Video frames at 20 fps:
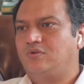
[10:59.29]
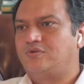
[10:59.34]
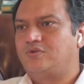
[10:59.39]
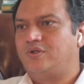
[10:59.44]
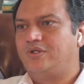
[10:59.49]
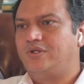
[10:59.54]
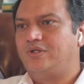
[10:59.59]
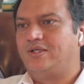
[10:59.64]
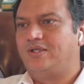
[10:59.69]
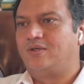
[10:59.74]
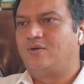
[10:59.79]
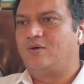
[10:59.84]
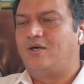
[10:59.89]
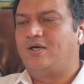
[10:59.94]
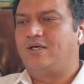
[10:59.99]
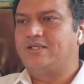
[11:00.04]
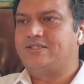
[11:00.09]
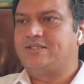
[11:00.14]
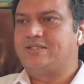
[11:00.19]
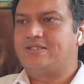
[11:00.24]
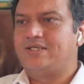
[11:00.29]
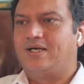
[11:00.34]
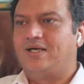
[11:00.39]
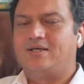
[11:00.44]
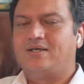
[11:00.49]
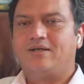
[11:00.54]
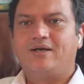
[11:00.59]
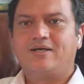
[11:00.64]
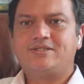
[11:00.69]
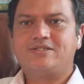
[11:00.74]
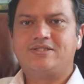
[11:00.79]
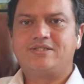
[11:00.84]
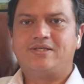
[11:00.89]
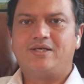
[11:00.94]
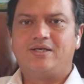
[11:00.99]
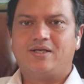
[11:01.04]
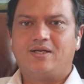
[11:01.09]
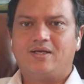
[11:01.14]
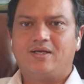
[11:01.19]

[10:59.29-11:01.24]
So internal cortex is not correct, it's an internal